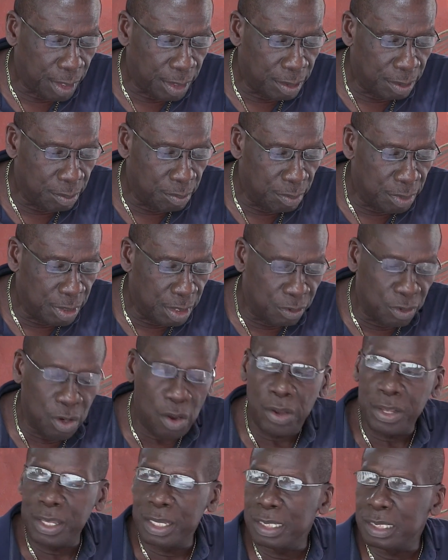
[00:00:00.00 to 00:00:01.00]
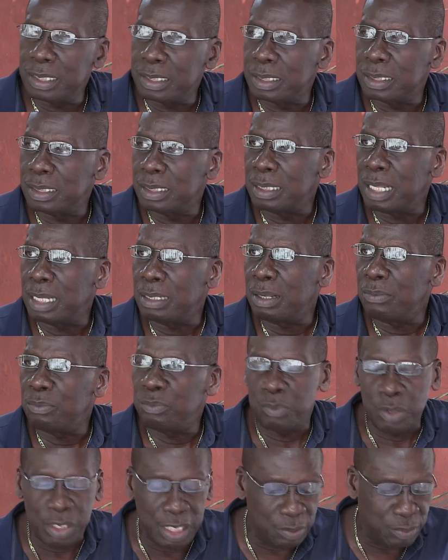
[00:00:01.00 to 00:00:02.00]
The Royals and the
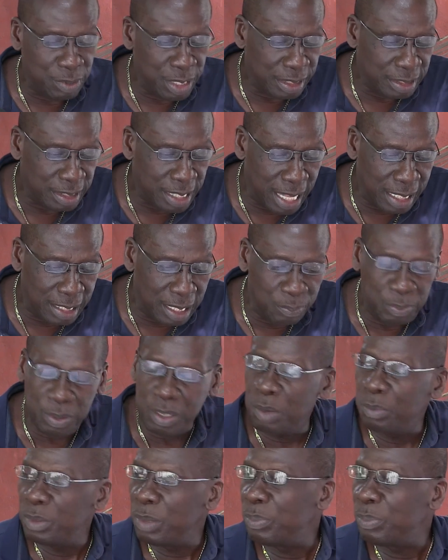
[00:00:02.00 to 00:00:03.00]
wicked bass line, I pick up the